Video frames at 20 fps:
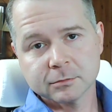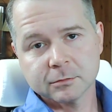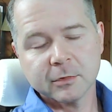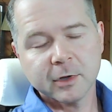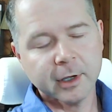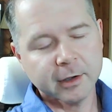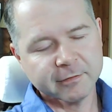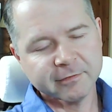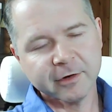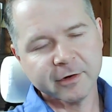
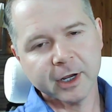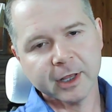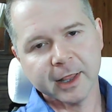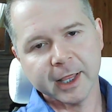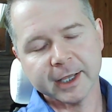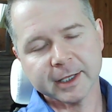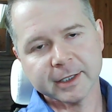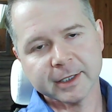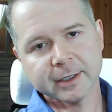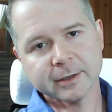very
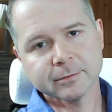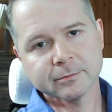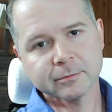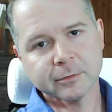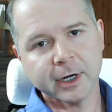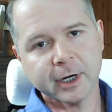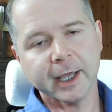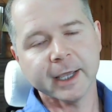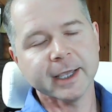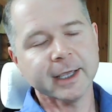likely,
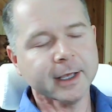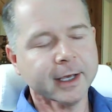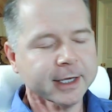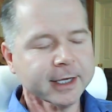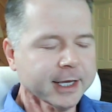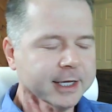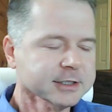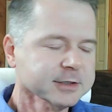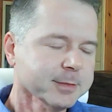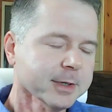right? I
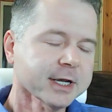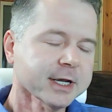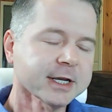can't speak